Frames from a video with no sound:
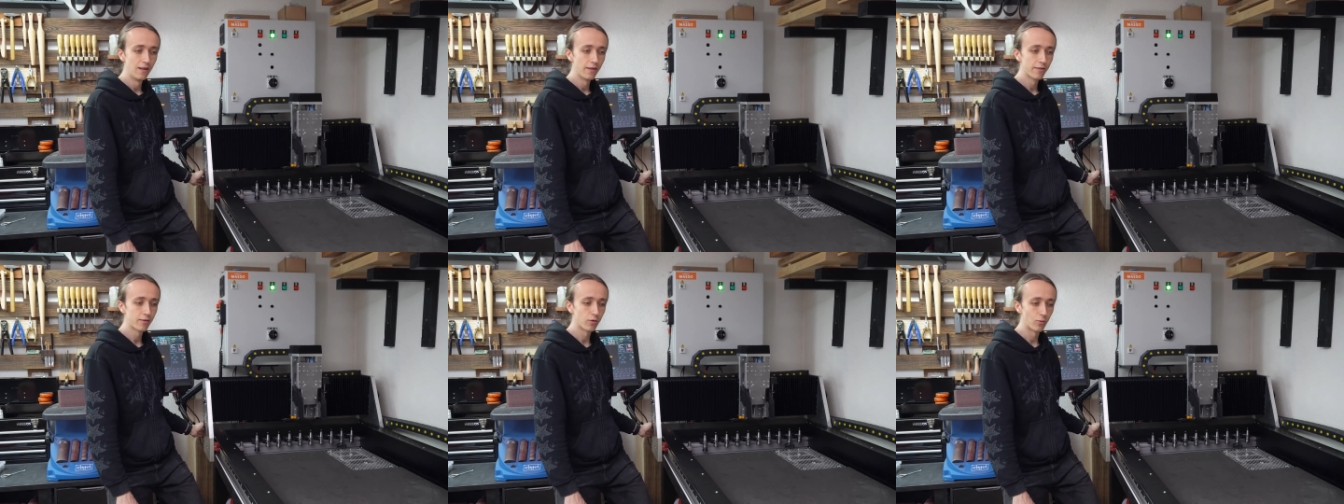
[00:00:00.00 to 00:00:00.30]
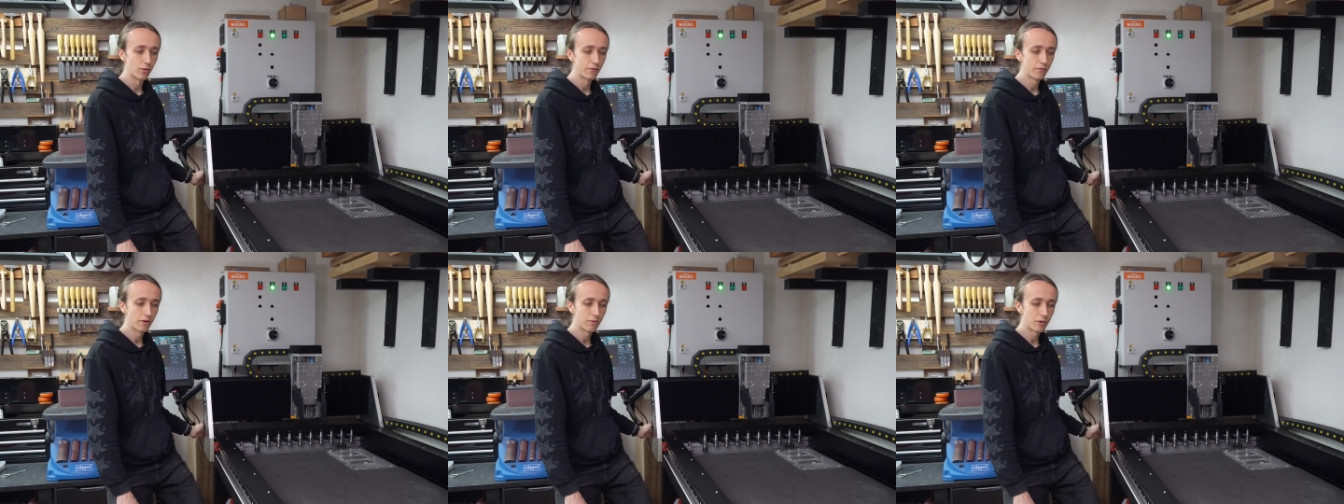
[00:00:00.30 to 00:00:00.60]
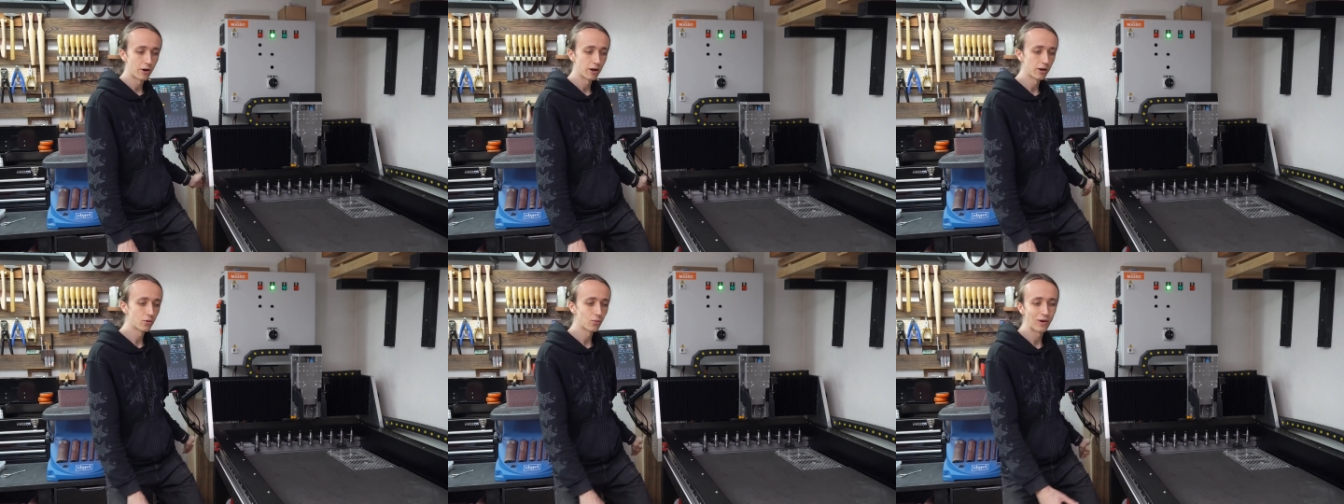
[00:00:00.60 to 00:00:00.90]
So if I
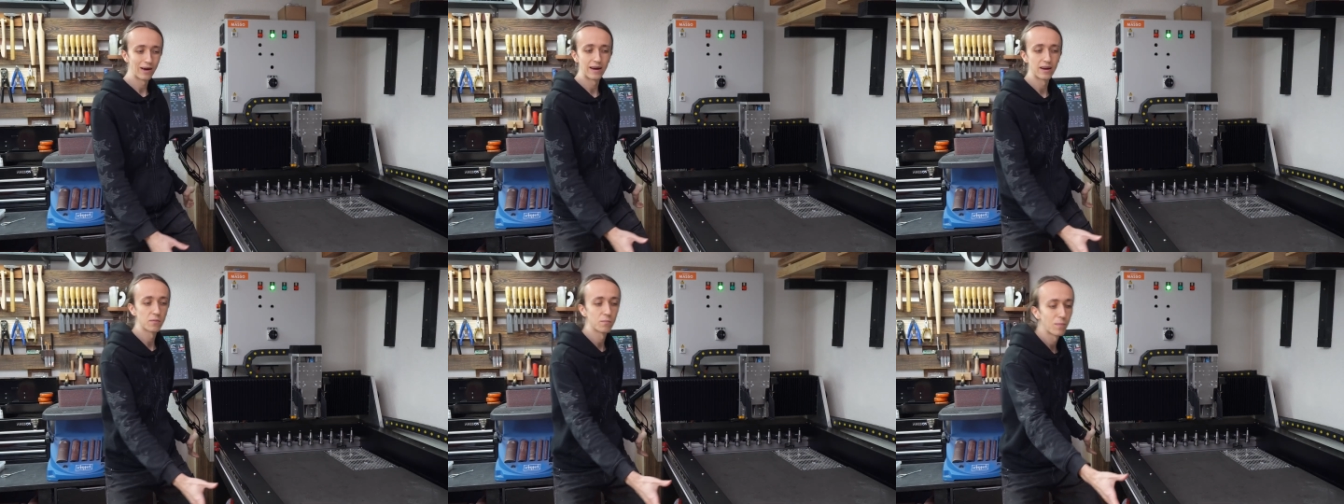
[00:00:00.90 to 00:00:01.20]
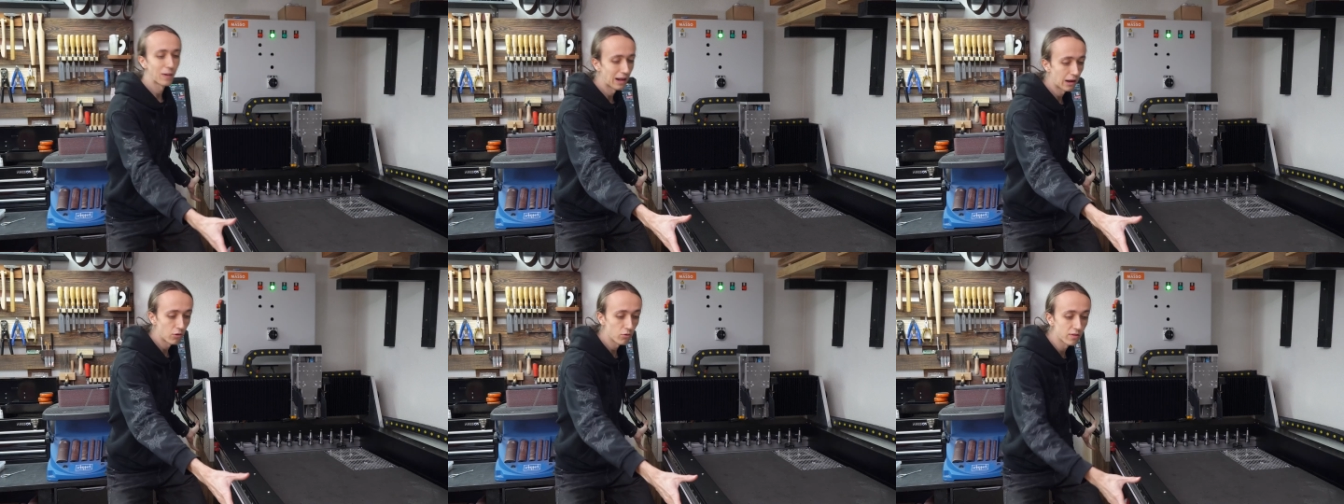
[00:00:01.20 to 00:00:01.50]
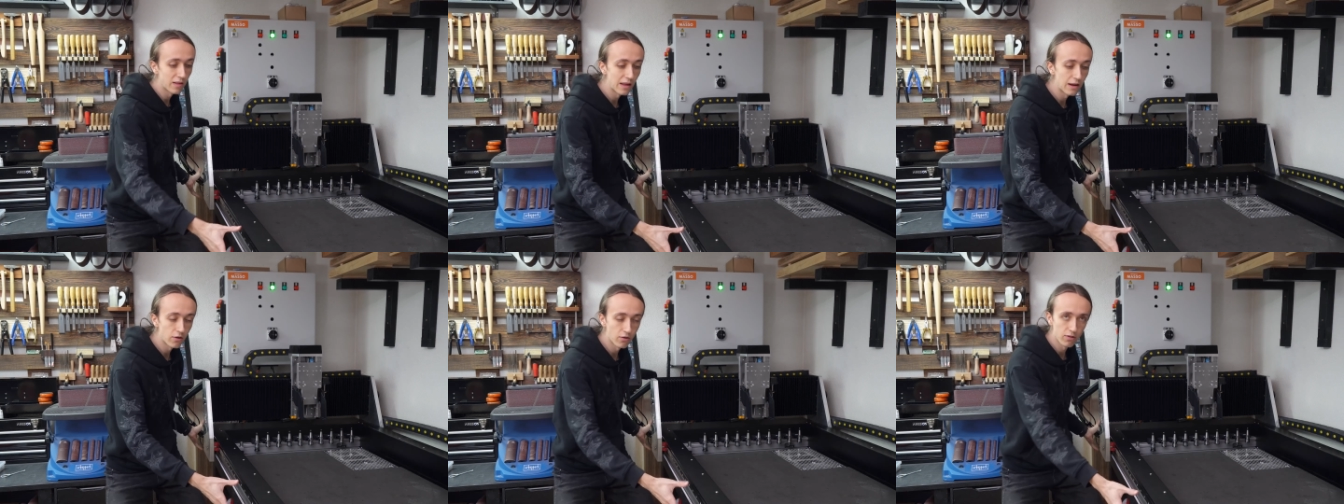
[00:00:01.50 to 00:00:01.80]
wanted to add
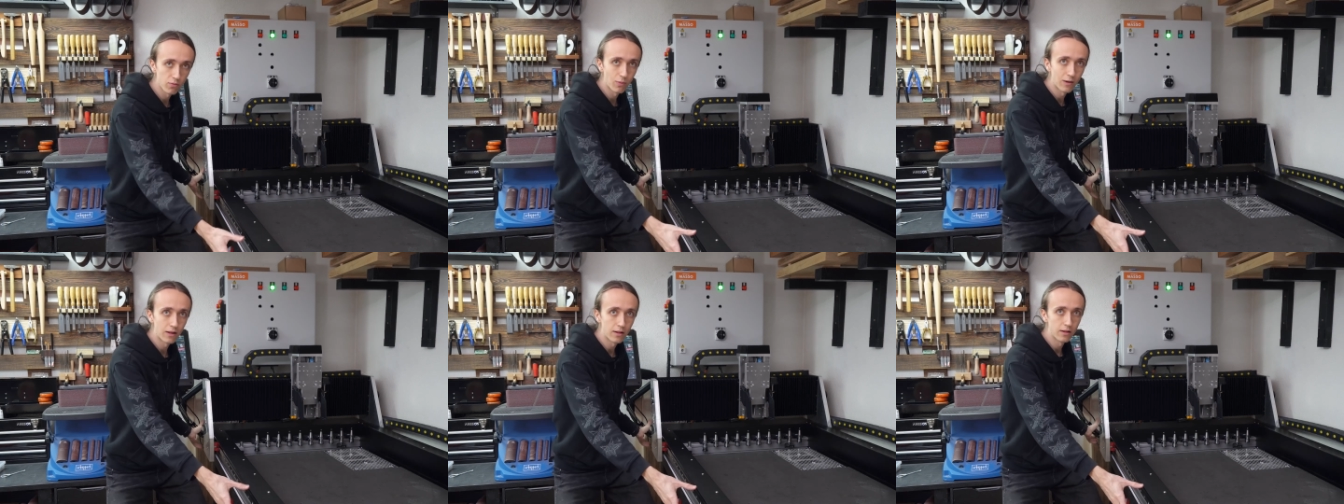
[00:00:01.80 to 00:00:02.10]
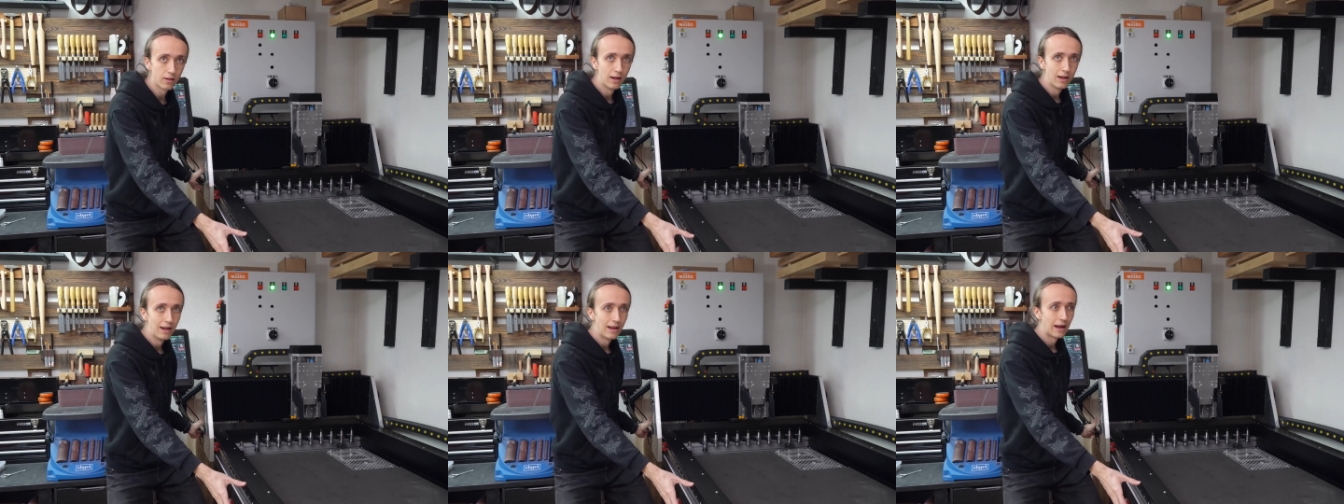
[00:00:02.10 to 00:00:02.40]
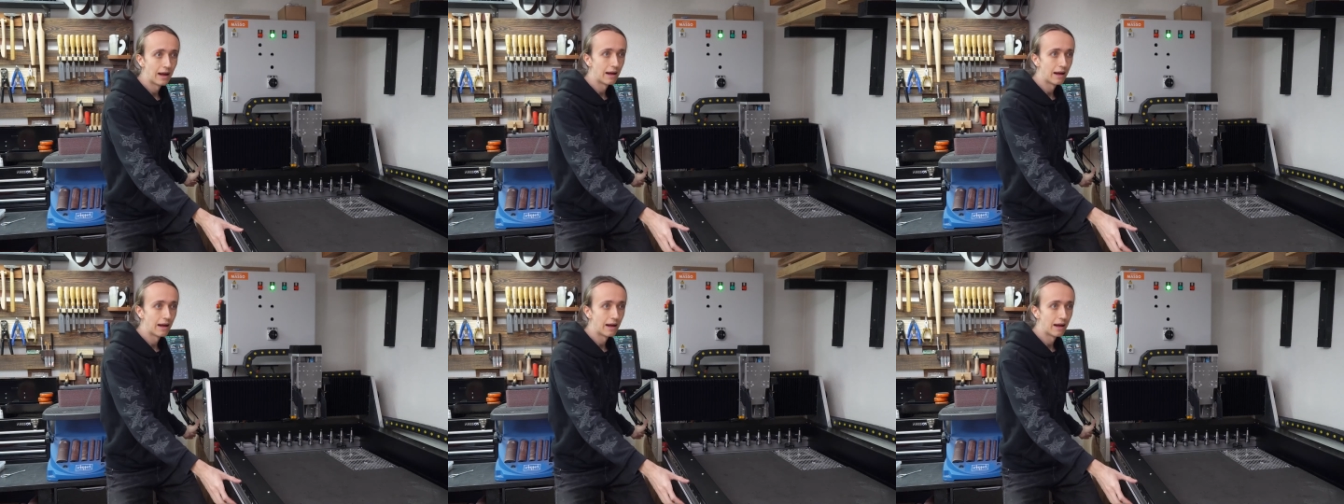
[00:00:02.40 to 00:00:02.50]
bellows here as well,